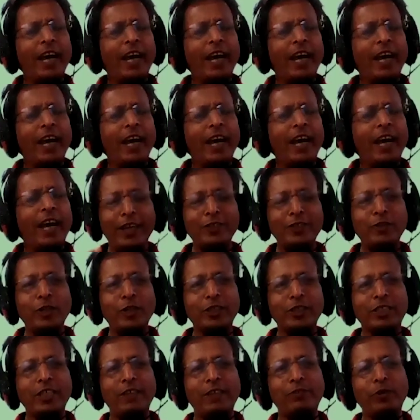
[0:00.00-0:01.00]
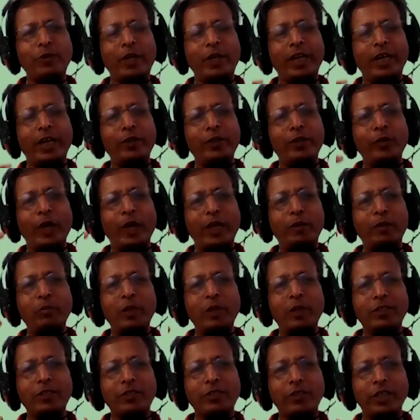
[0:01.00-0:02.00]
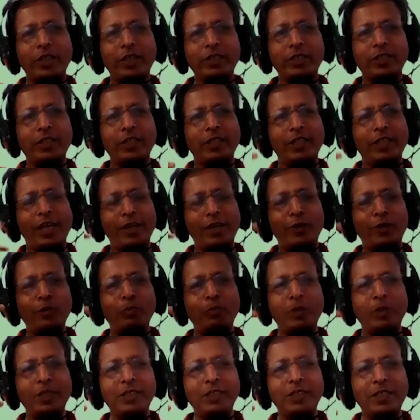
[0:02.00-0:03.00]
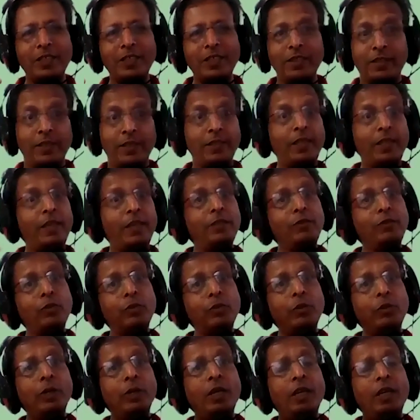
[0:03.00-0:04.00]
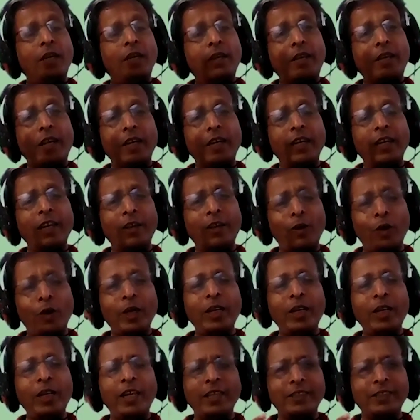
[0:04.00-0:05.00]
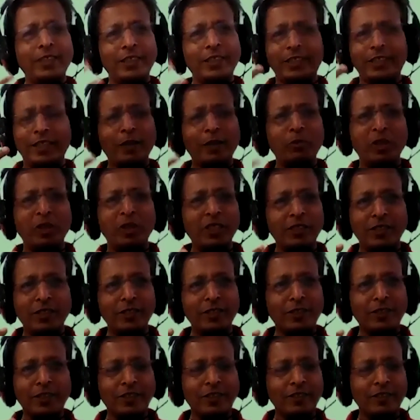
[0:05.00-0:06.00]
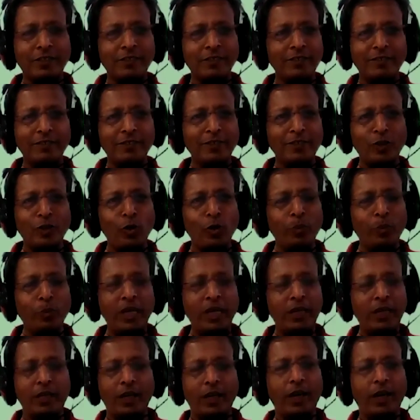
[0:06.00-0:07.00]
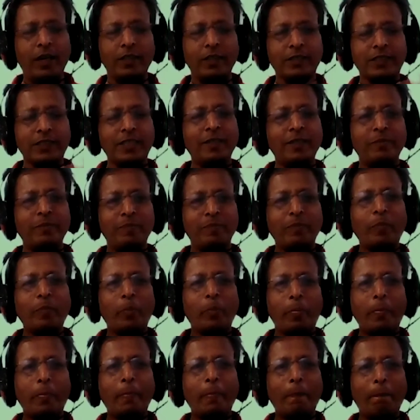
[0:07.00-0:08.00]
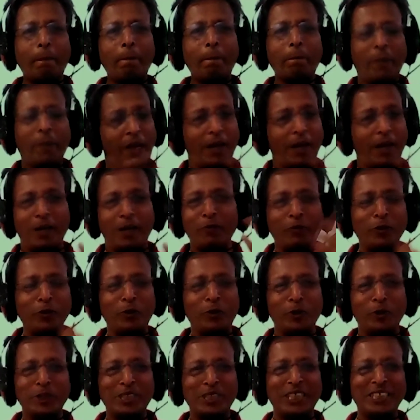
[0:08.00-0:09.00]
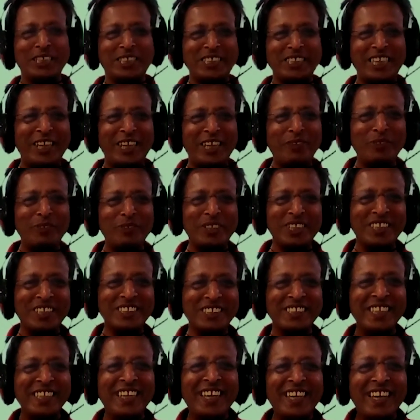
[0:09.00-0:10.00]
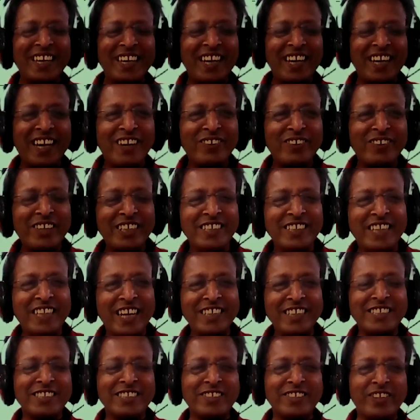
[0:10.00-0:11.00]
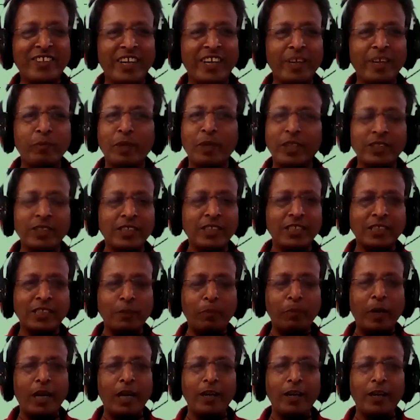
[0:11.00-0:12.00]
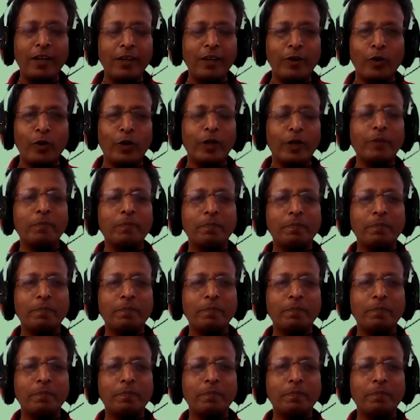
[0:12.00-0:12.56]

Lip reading: engage yourself to get into administration and then to business and then to running an organization? I mean, it's no mean task. Yeah, if you could just share with us, how did that strike? Because that's a parallel road.